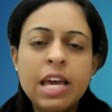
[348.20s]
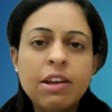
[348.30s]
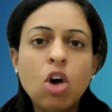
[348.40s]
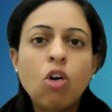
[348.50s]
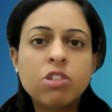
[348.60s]

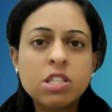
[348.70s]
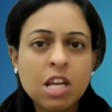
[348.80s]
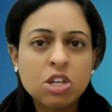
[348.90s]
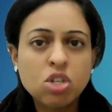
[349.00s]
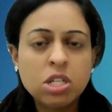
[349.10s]
area of
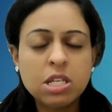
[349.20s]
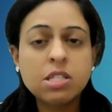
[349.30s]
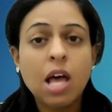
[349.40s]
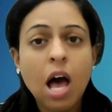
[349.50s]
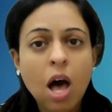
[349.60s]
discussion
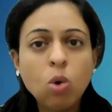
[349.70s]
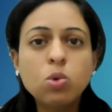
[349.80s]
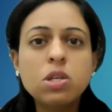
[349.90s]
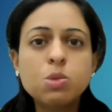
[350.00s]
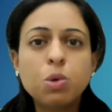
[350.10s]
is
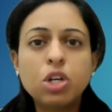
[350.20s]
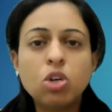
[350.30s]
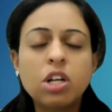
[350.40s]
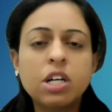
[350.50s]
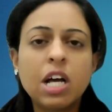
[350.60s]
how this
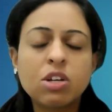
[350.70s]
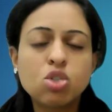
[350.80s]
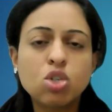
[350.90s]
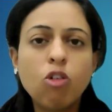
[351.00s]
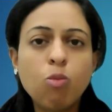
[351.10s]
particular
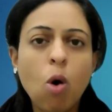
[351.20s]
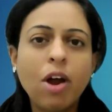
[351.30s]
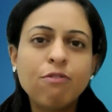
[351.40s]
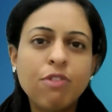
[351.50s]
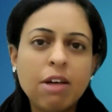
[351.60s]
reduction of
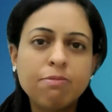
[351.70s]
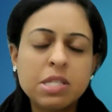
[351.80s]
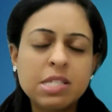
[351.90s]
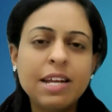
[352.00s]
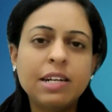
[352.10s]

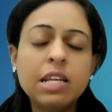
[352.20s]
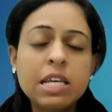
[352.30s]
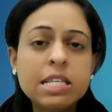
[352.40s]
0.5%